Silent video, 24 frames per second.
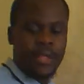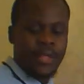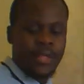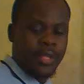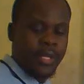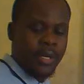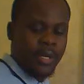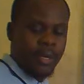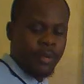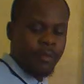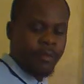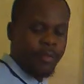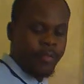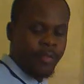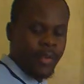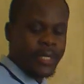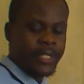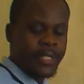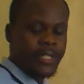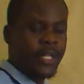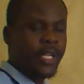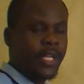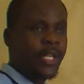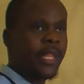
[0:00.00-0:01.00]
the
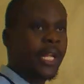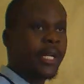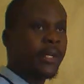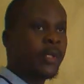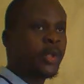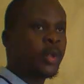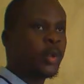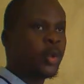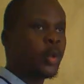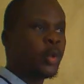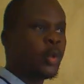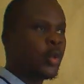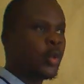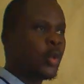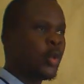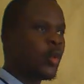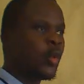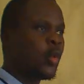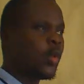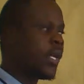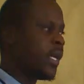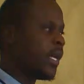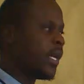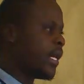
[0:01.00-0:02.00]
first thing that you should
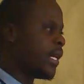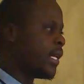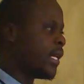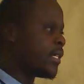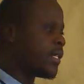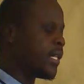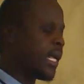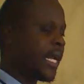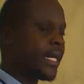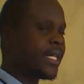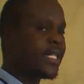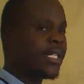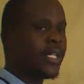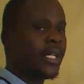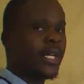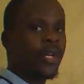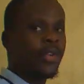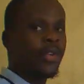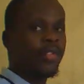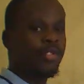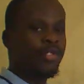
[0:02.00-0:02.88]
do is that